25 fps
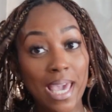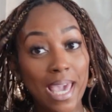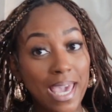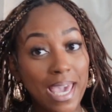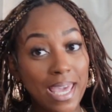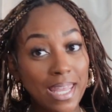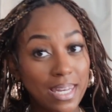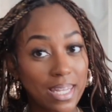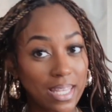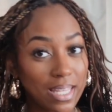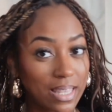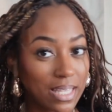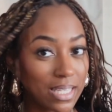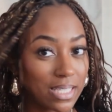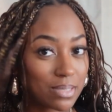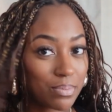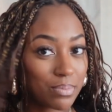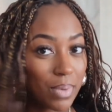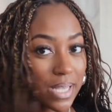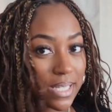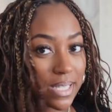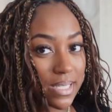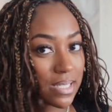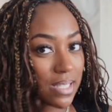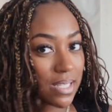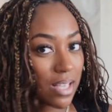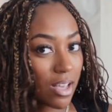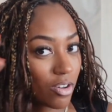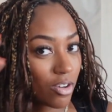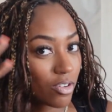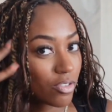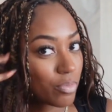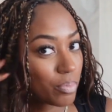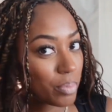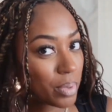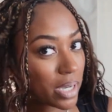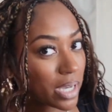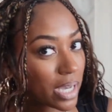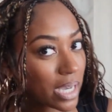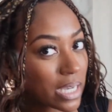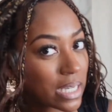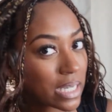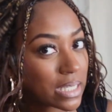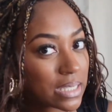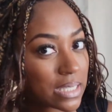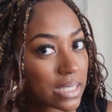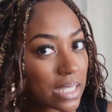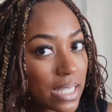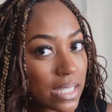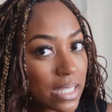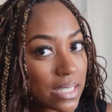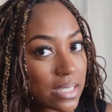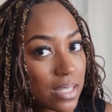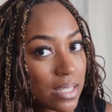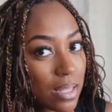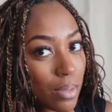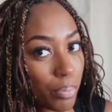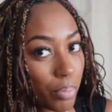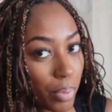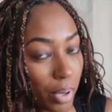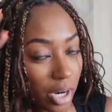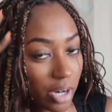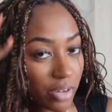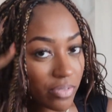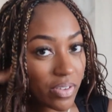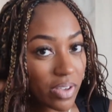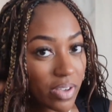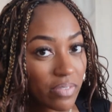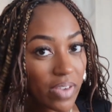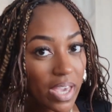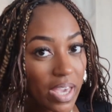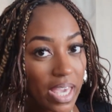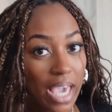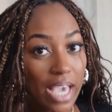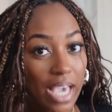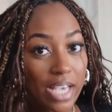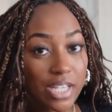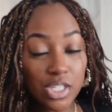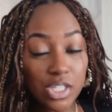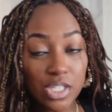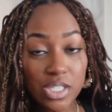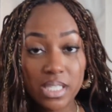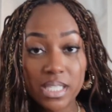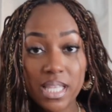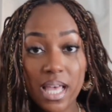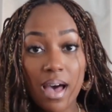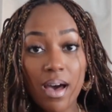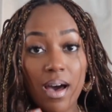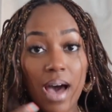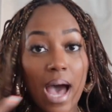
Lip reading: and did these myself because it's the perfect vacation style.